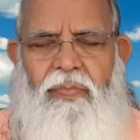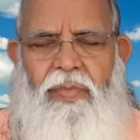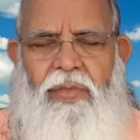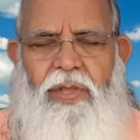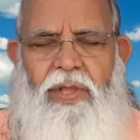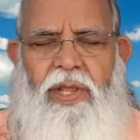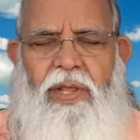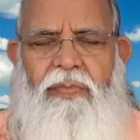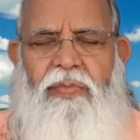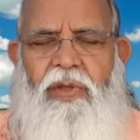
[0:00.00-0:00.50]

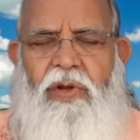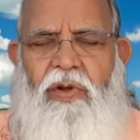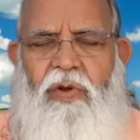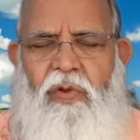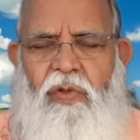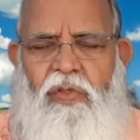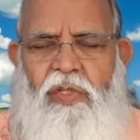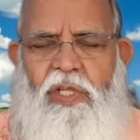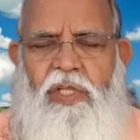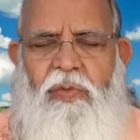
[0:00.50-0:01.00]
If the
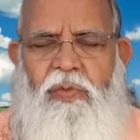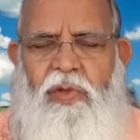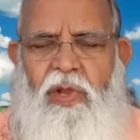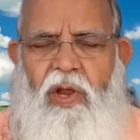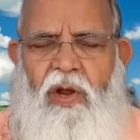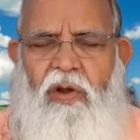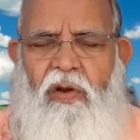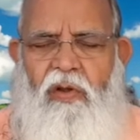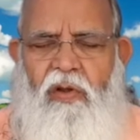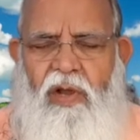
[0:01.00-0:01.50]
truth is
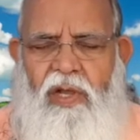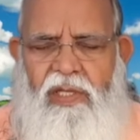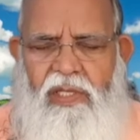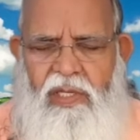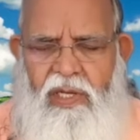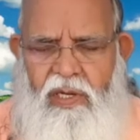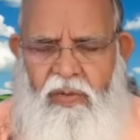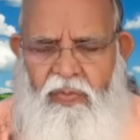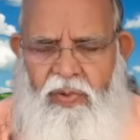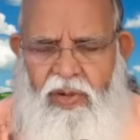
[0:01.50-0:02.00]
beyond cause
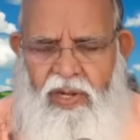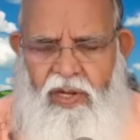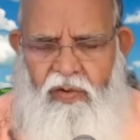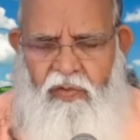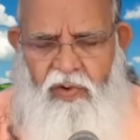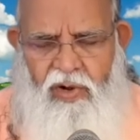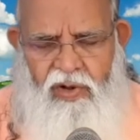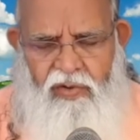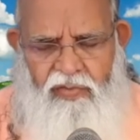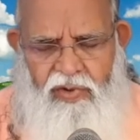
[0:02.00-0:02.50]
and effect,
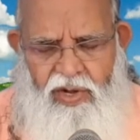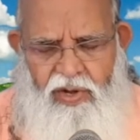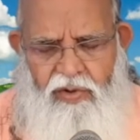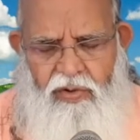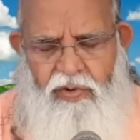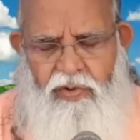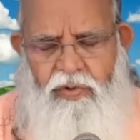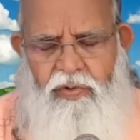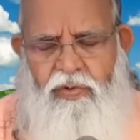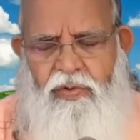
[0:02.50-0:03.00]
what we have
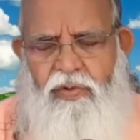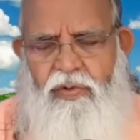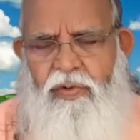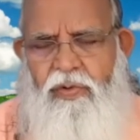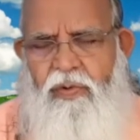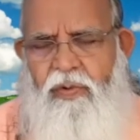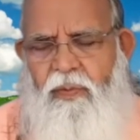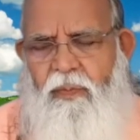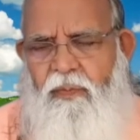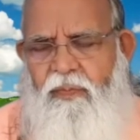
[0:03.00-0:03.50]
to do?
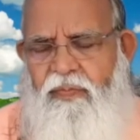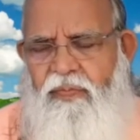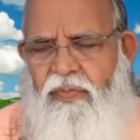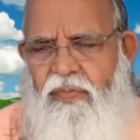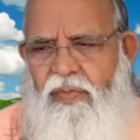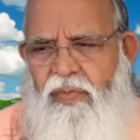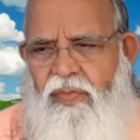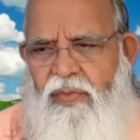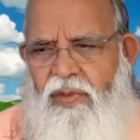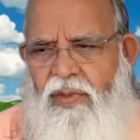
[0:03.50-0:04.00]

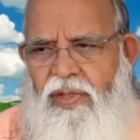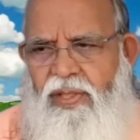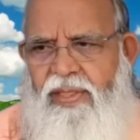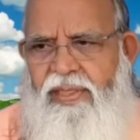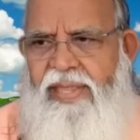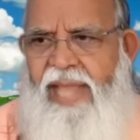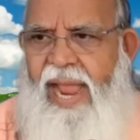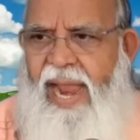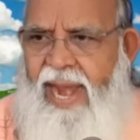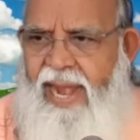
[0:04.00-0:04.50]

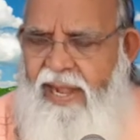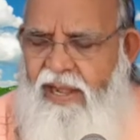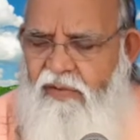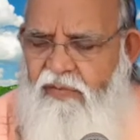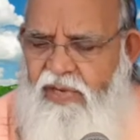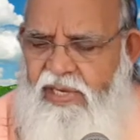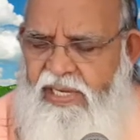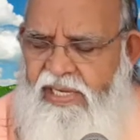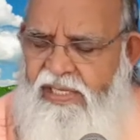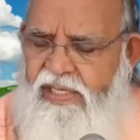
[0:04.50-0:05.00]
That which is